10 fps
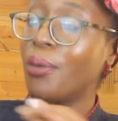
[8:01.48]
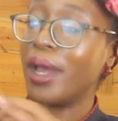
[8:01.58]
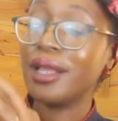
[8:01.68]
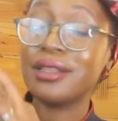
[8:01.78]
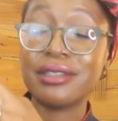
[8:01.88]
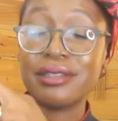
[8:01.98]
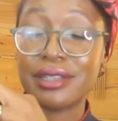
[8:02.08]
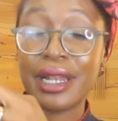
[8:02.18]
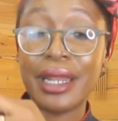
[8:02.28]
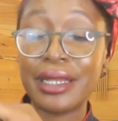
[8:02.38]
Away. This is
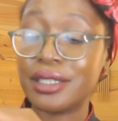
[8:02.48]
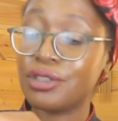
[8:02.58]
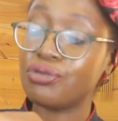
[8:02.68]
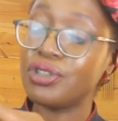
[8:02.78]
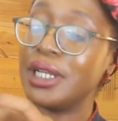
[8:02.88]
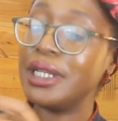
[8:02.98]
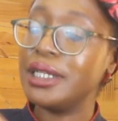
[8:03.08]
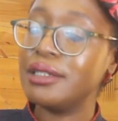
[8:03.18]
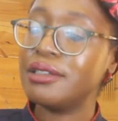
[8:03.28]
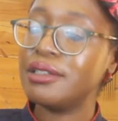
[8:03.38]
the latest
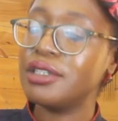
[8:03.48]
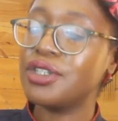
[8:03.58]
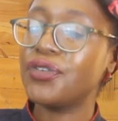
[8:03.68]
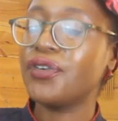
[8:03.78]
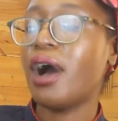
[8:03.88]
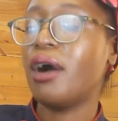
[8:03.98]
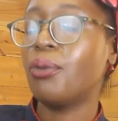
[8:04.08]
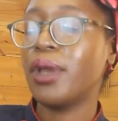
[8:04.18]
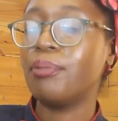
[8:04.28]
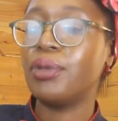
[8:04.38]
release. This is Far
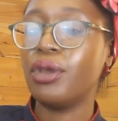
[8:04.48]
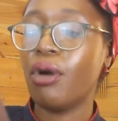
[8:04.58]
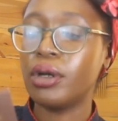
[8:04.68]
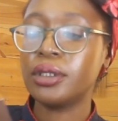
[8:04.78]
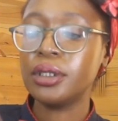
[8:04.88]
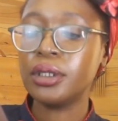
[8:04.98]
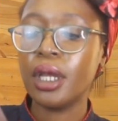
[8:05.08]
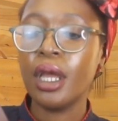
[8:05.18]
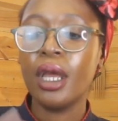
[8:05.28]
Away Beyond.